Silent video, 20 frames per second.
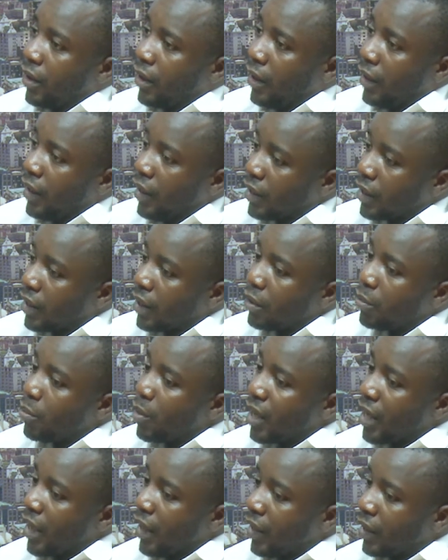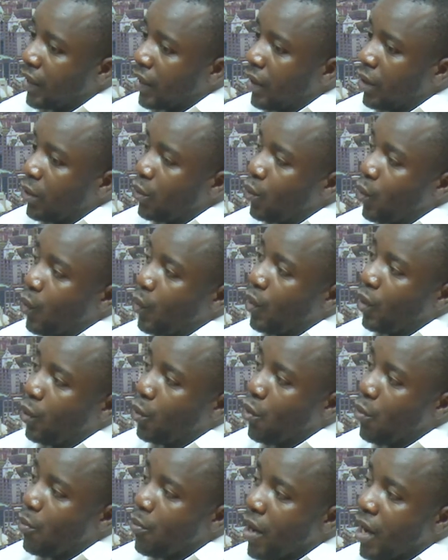little by little we will
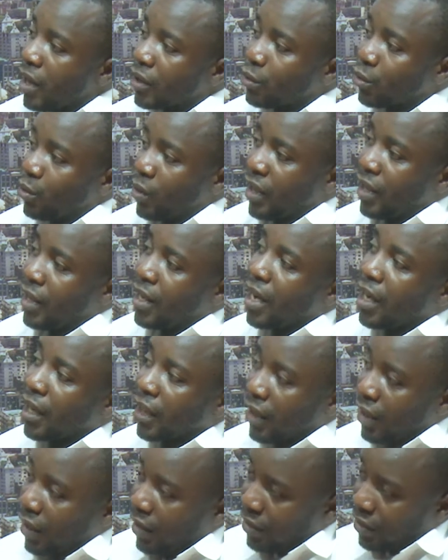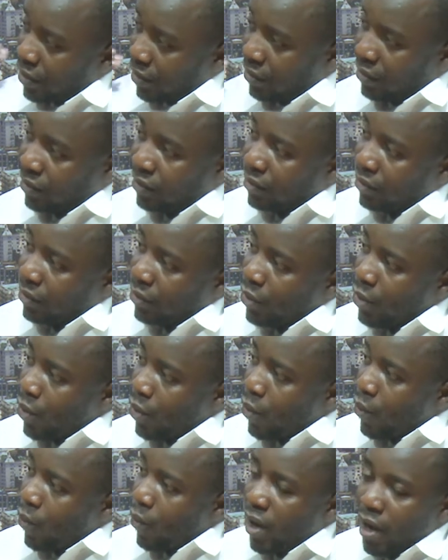go back to the dark ages,
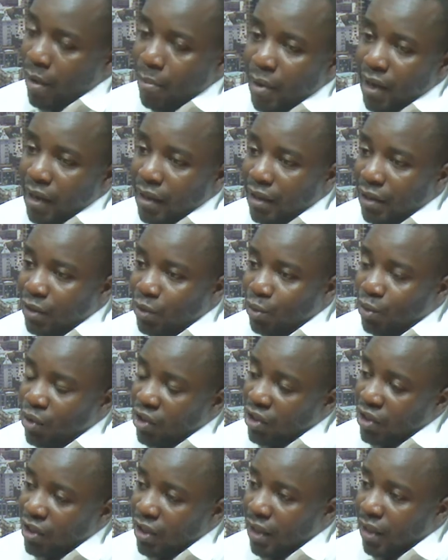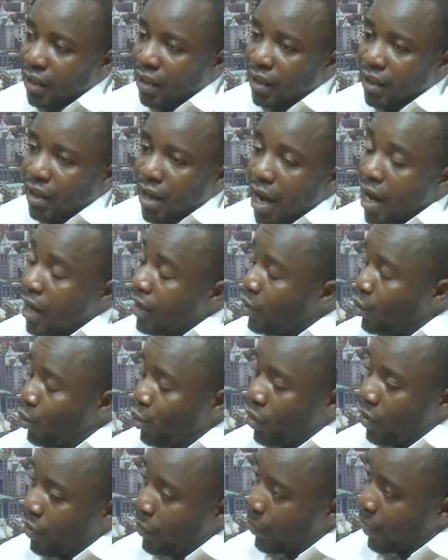whereby the judiciary had
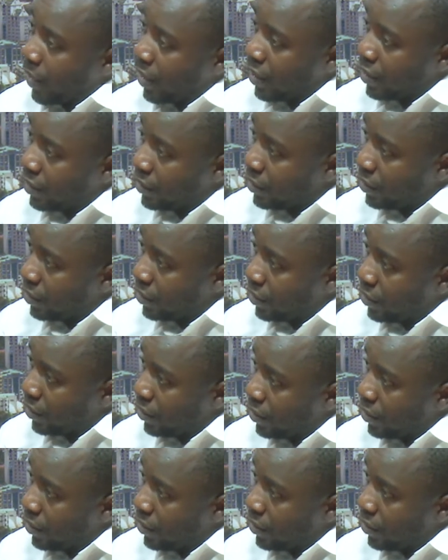no independence,